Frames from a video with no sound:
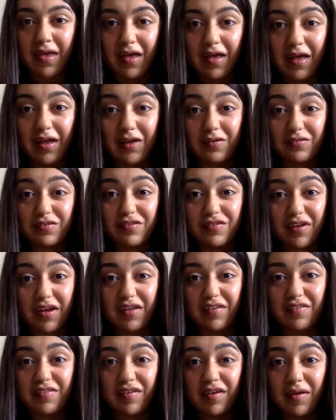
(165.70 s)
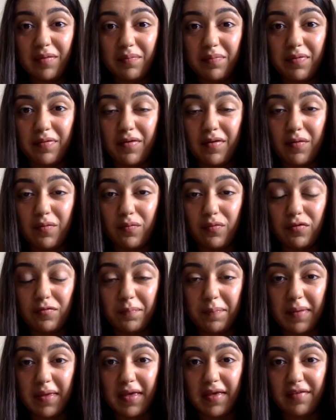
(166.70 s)
A little side tip would
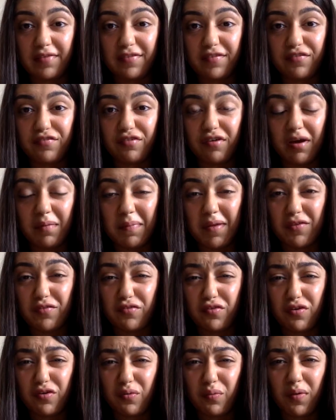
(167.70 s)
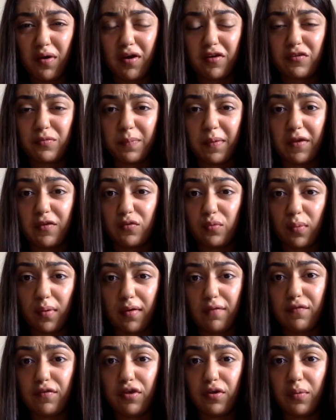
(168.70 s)
be to try and make sure your workspace
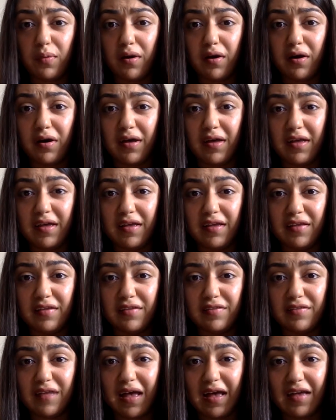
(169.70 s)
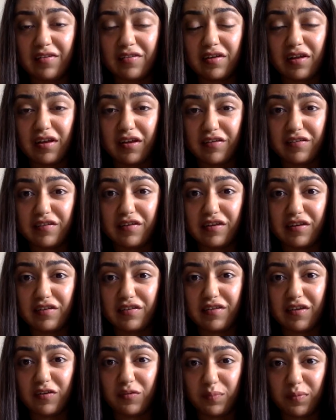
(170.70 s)
wherever you are is as clutterless
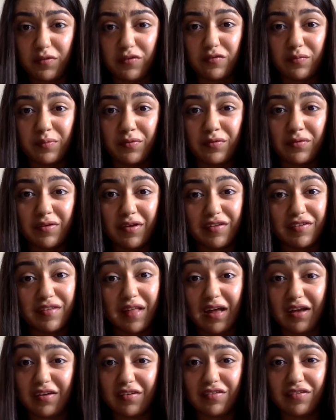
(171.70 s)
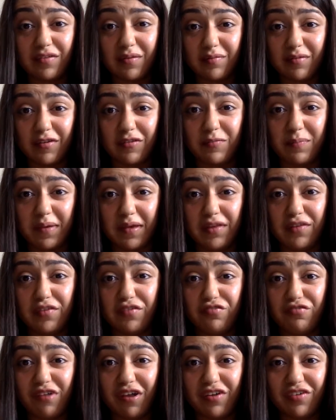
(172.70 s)
as possible, as that can sometimes be a
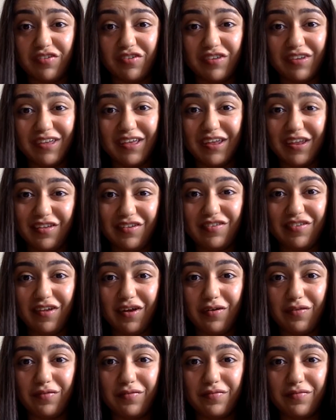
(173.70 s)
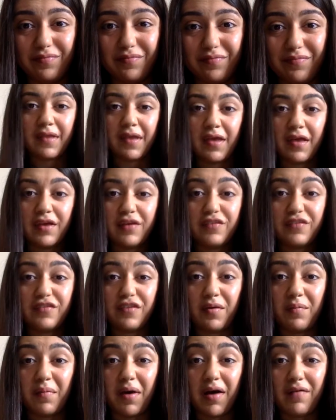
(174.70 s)
distraction in itself.
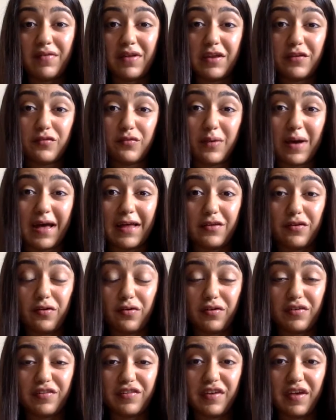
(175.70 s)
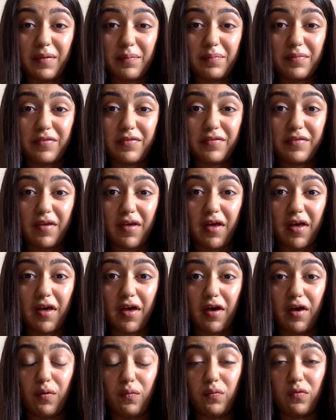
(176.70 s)
Some other little ad hoc tips
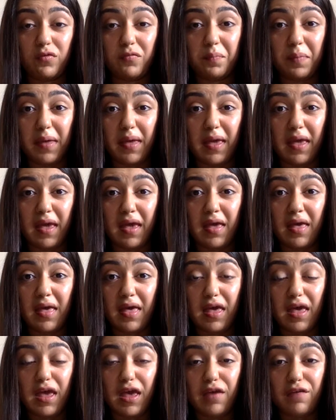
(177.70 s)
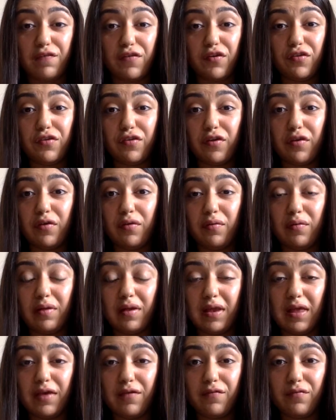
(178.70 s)
would be, if you do
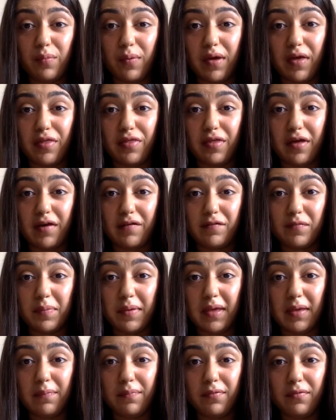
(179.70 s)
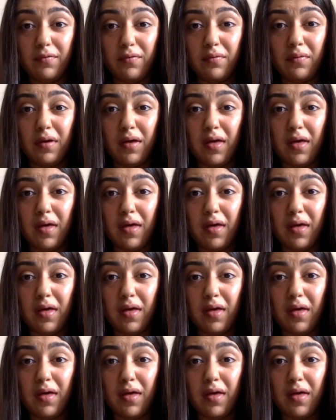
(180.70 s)
live with other people,